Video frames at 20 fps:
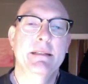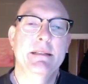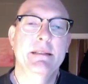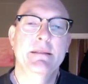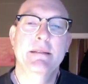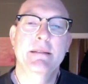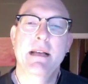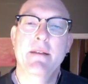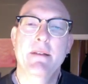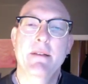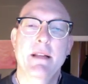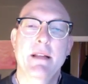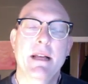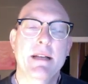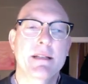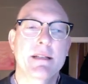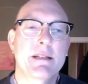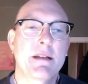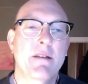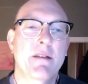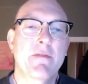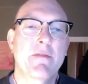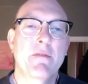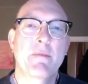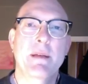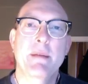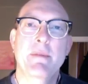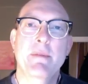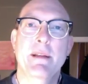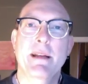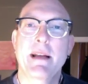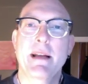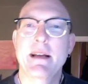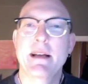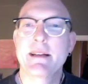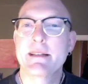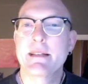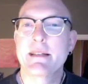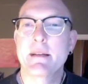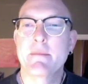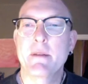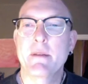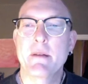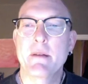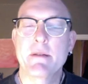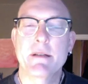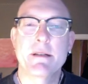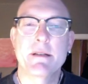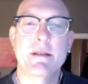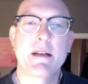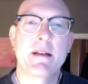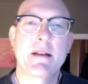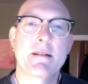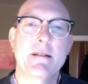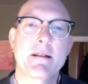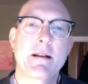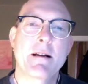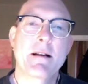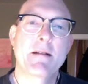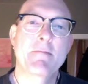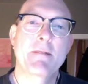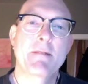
I have a lot of stuff for people at honesthypnosis.com.